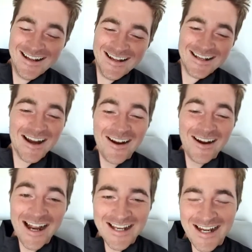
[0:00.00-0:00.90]
No,
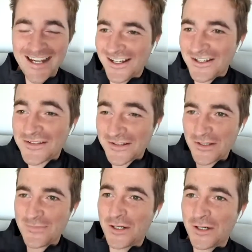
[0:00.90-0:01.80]
I used to
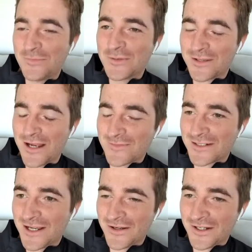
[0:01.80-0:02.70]
Zoom a couple of times
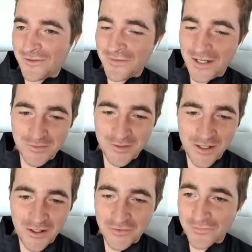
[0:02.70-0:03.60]
now, and I found like
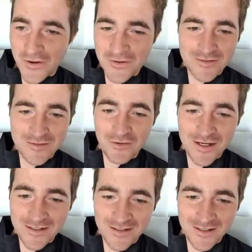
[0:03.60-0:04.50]
on the phone it's
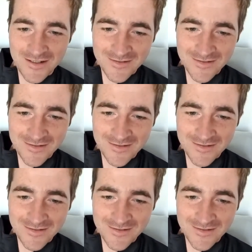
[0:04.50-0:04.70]
great. Like,